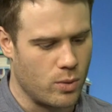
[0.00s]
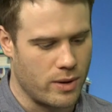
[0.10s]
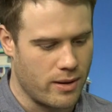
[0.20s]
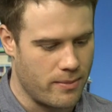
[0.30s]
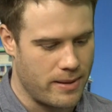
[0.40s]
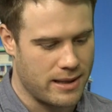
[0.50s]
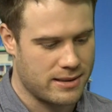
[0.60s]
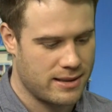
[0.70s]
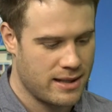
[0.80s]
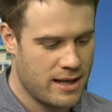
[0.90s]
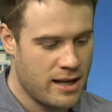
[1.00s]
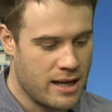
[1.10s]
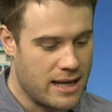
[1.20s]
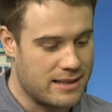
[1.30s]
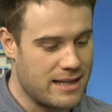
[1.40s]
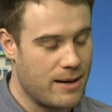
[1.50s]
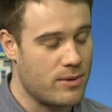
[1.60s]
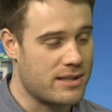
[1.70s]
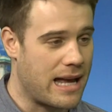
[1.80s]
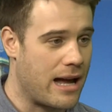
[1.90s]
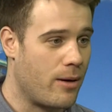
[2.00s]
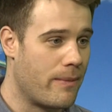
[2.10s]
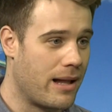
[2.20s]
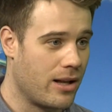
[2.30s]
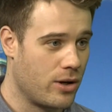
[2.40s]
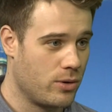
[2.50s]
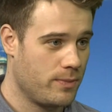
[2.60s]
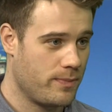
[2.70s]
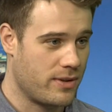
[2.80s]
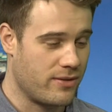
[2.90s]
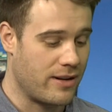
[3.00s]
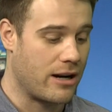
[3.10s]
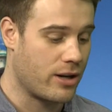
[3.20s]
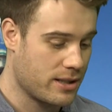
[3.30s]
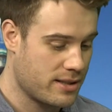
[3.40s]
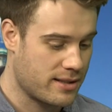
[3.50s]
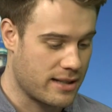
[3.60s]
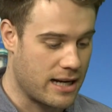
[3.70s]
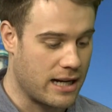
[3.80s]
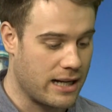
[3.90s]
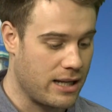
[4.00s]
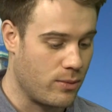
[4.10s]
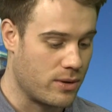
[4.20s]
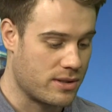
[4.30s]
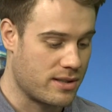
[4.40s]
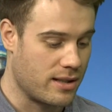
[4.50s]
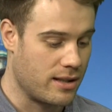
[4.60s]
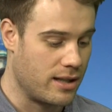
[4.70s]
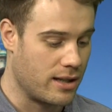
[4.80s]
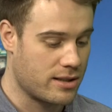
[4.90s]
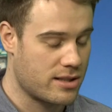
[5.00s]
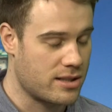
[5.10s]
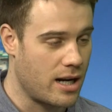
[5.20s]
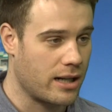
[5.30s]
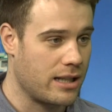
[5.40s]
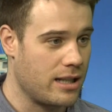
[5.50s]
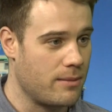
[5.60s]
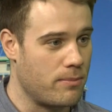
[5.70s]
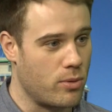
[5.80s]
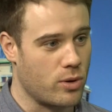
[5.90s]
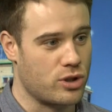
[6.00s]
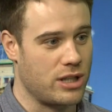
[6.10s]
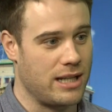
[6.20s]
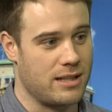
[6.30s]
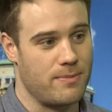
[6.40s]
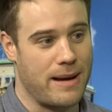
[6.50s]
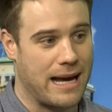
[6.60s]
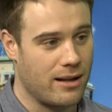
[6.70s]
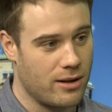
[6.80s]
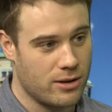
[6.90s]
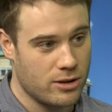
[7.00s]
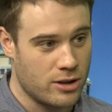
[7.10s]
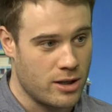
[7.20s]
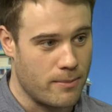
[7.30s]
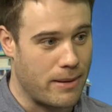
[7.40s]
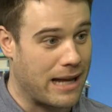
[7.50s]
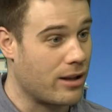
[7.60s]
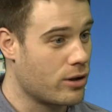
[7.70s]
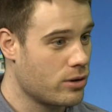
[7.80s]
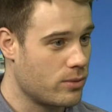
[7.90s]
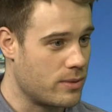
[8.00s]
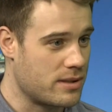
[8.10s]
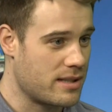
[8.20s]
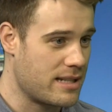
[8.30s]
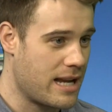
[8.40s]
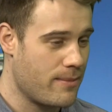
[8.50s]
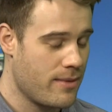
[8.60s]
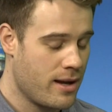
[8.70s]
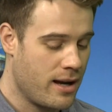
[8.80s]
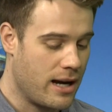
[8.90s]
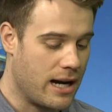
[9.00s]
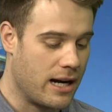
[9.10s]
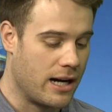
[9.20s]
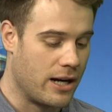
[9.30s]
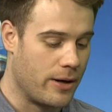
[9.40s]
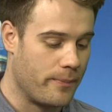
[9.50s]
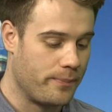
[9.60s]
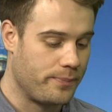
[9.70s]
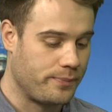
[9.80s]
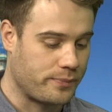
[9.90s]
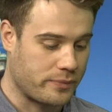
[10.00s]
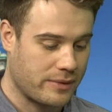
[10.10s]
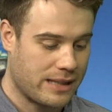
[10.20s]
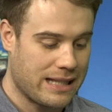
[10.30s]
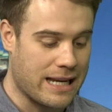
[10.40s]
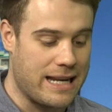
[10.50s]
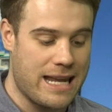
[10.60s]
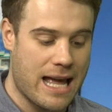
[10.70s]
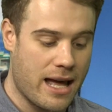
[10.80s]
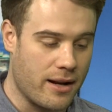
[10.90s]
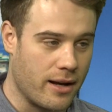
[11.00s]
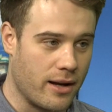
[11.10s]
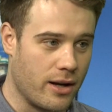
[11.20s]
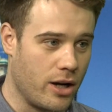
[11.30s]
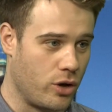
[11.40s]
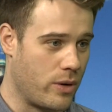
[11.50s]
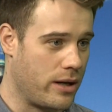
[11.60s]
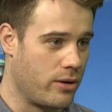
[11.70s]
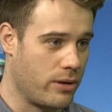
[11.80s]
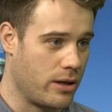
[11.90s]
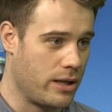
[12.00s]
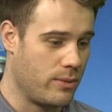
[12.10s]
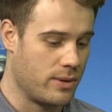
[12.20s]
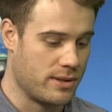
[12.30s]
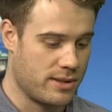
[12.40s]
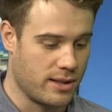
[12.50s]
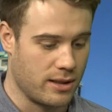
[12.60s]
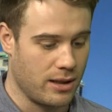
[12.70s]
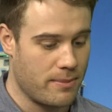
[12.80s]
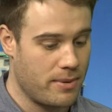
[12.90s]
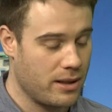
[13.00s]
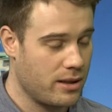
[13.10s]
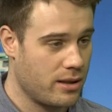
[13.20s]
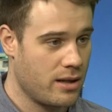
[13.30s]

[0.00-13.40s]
one of the best. His name was Al Mello Tavares. He was the stocky Portuguese battler. Battler was his name. And he had a great career. He was an Olympic